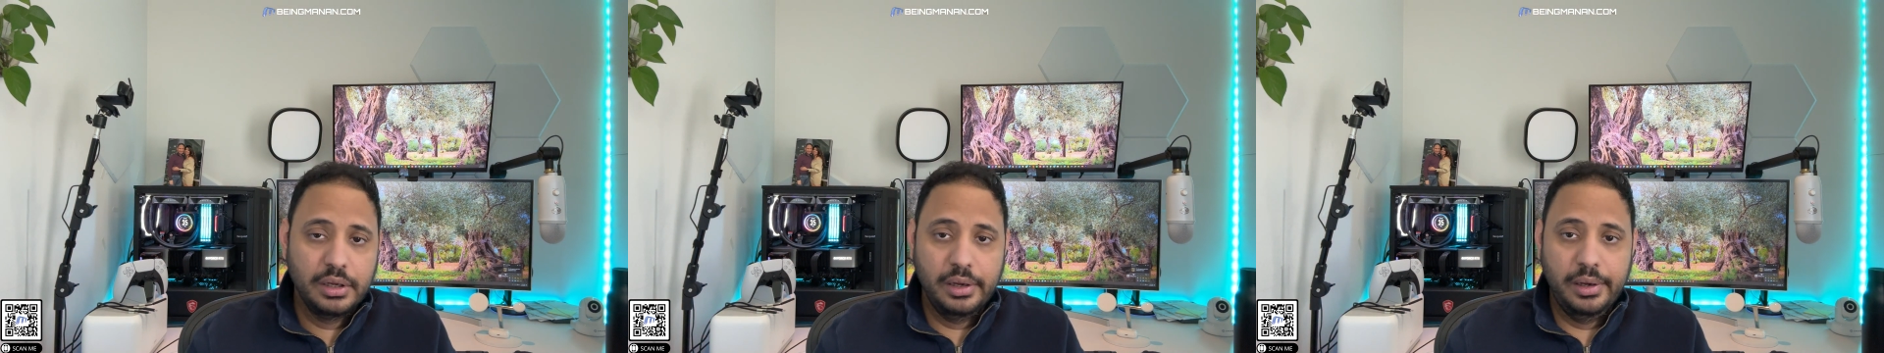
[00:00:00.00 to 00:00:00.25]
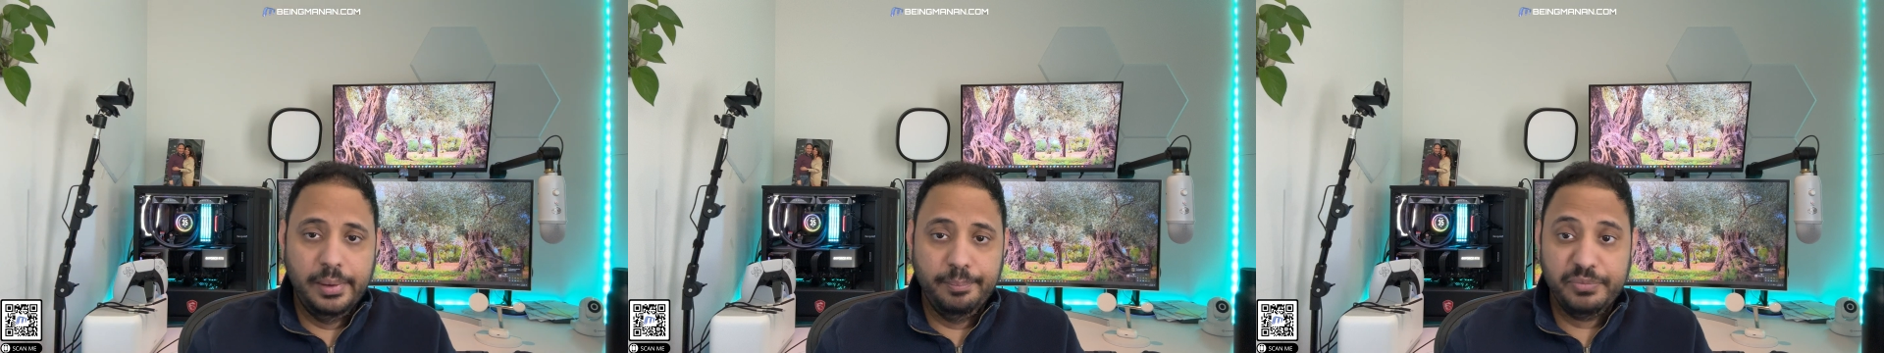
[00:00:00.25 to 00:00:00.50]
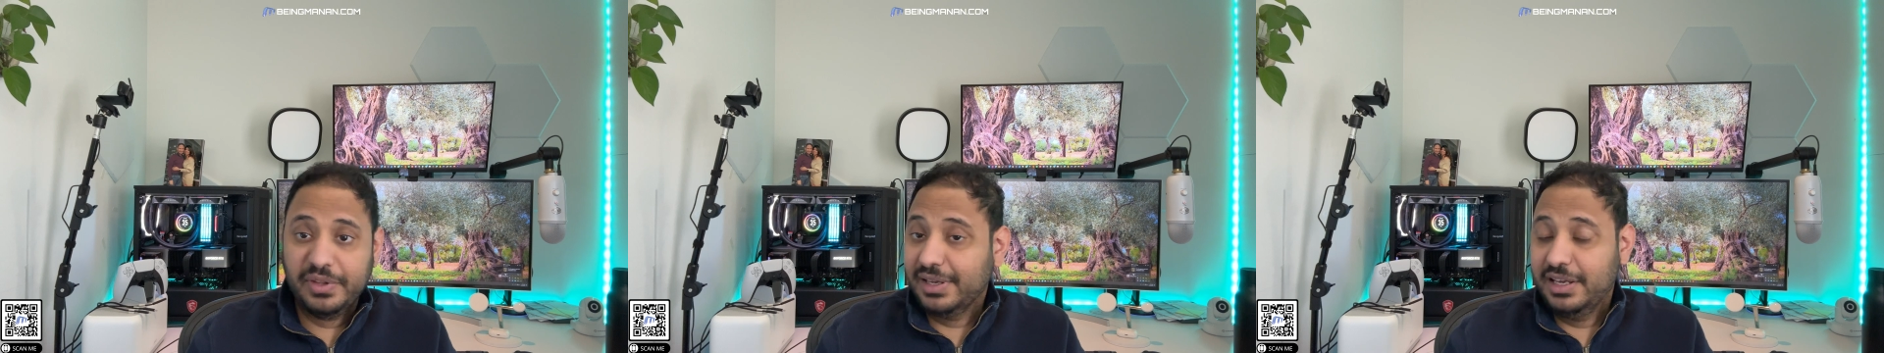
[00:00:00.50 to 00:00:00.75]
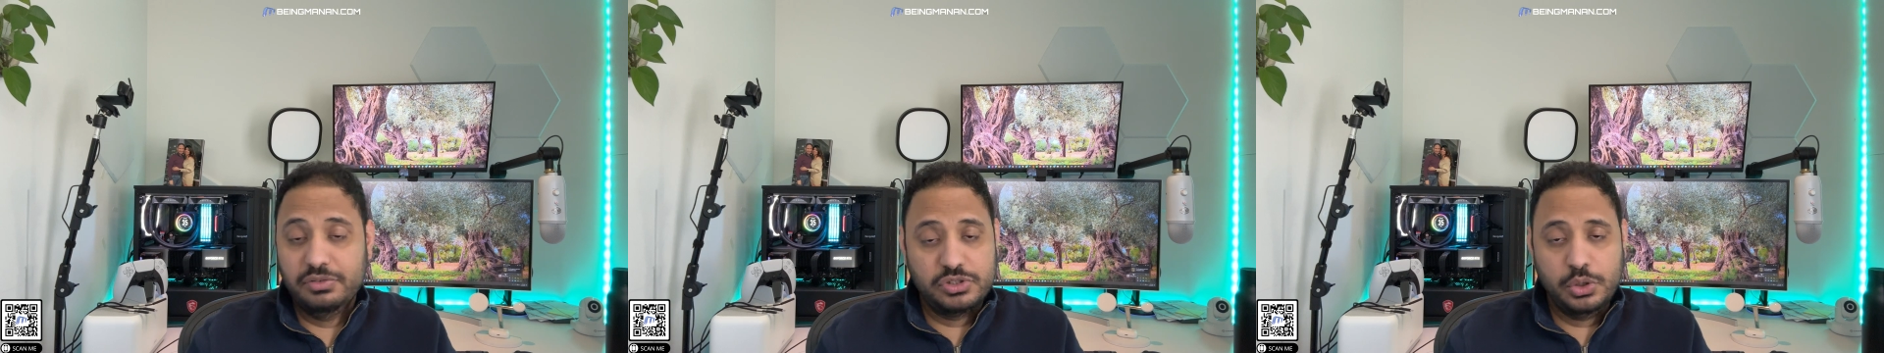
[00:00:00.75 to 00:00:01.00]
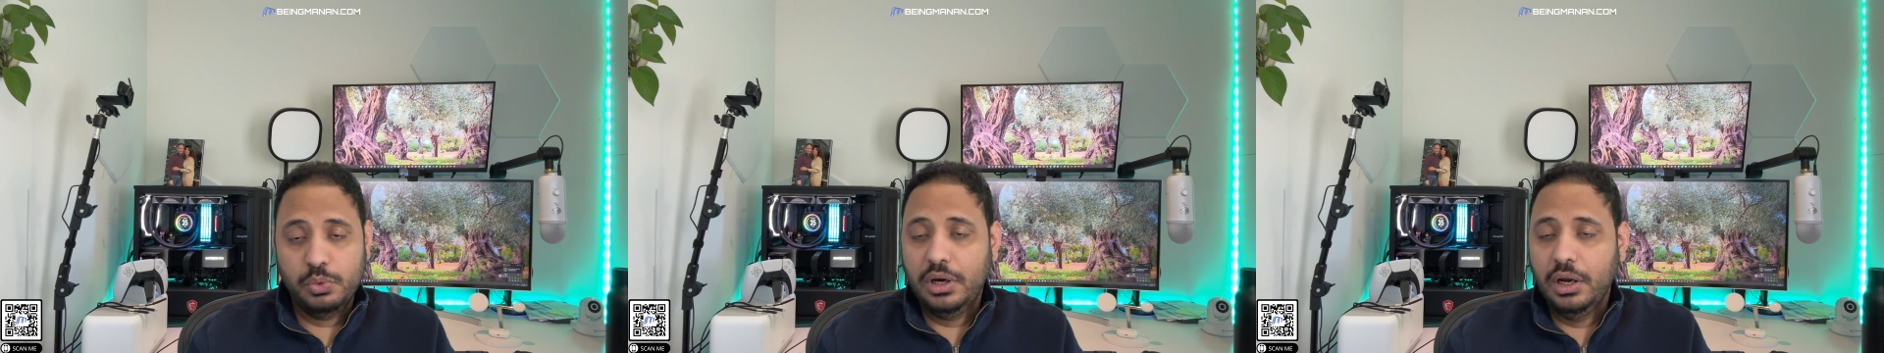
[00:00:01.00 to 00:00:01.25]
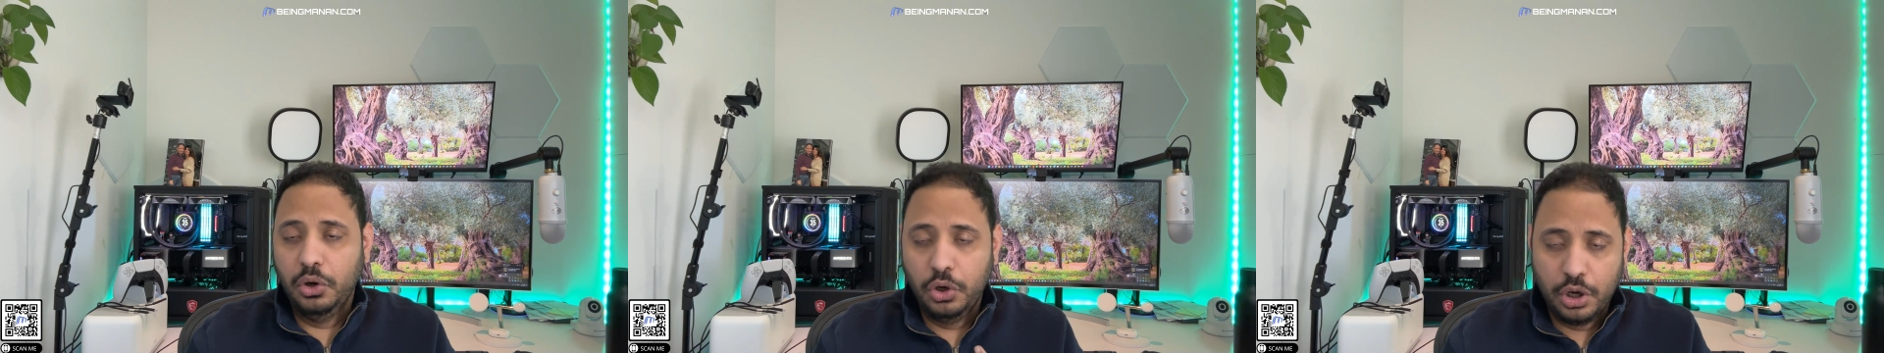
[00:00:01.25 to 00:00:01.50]
uh, gives you a
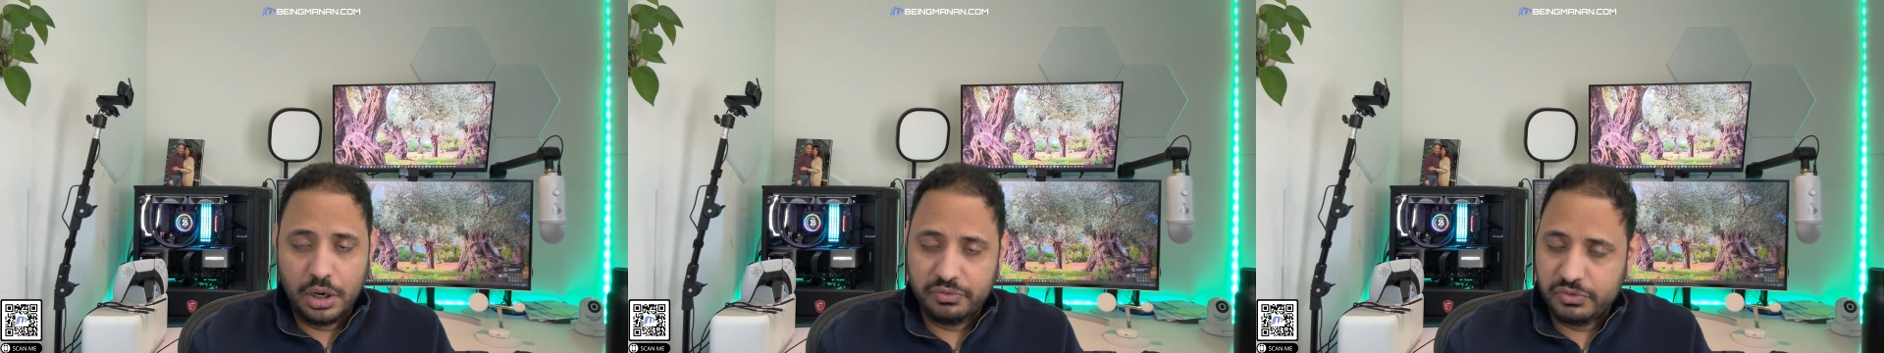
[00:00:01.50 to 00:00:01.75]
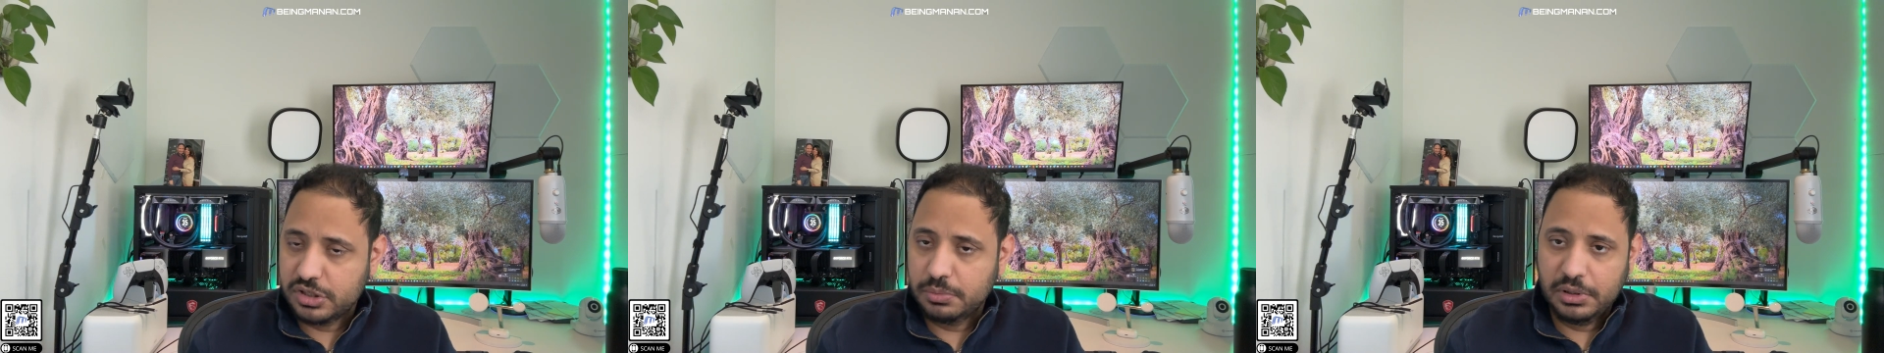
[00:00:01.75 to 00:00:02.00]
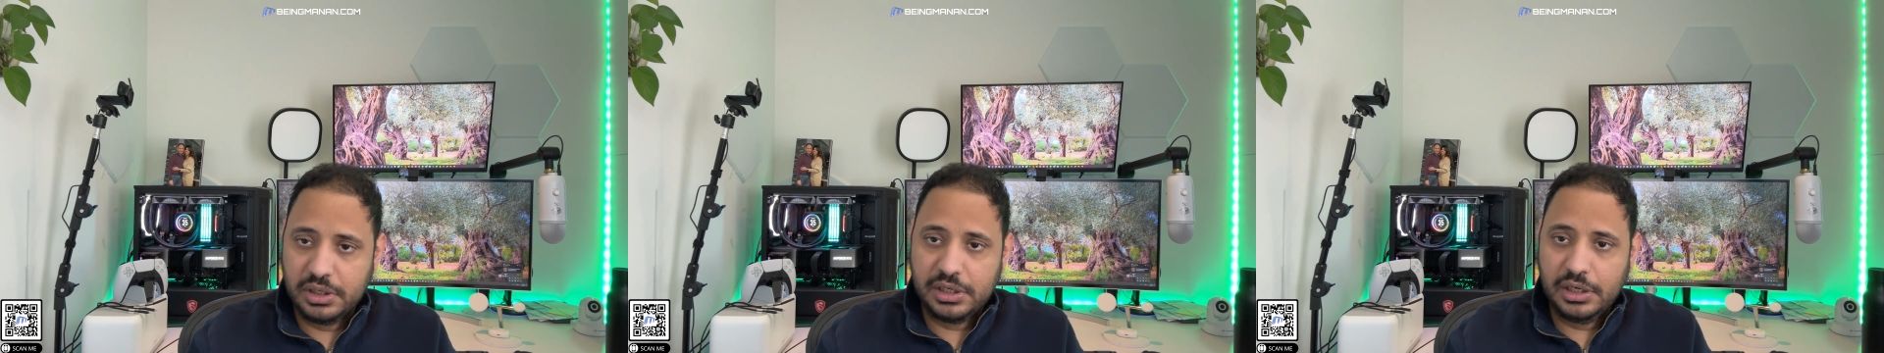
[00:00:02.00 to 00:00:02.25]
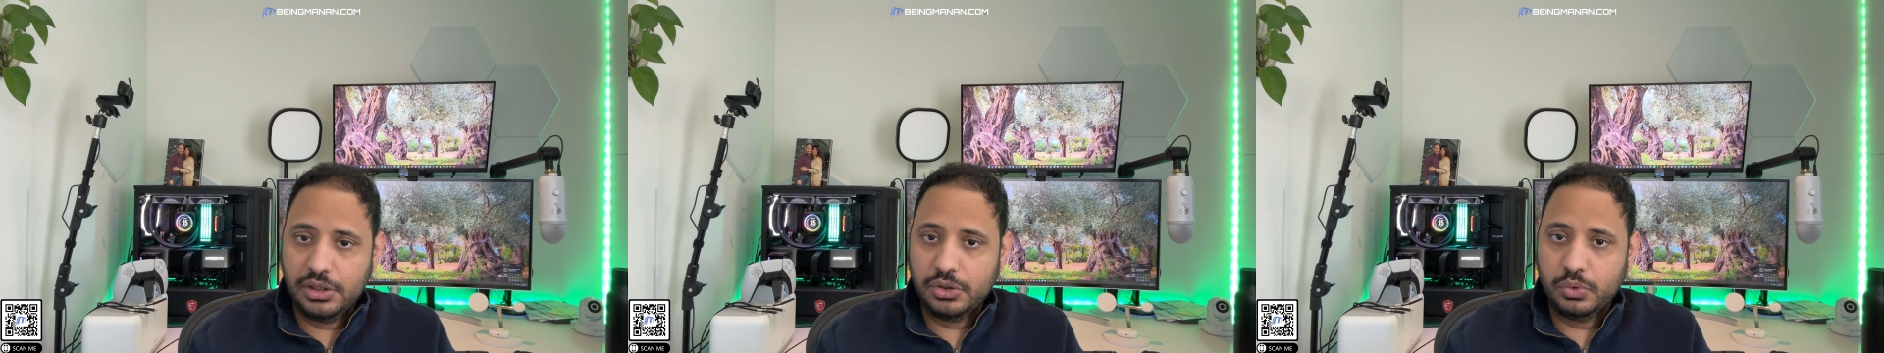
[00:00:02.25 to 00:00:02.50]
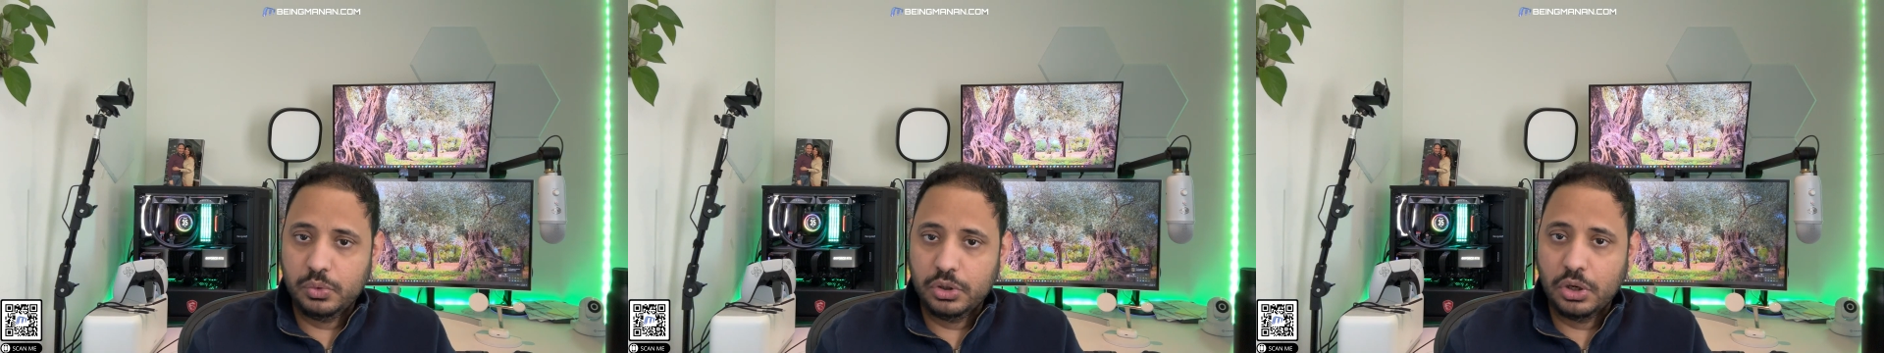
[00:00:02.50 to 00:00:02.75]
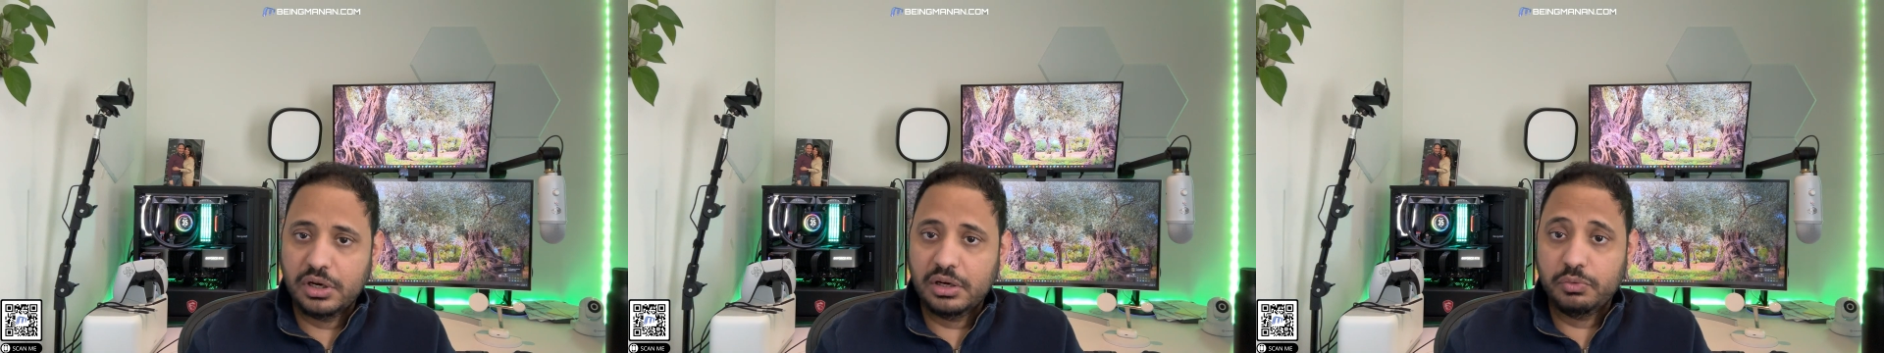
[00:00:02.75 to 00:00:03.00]
lot of visibility into
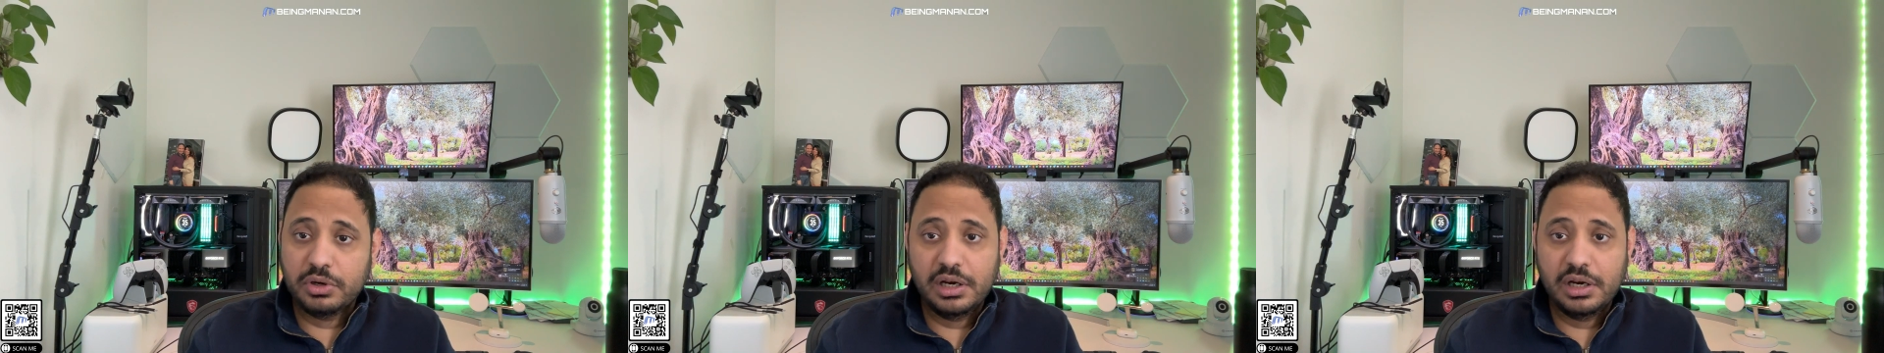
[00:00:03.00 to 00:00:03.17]
your network.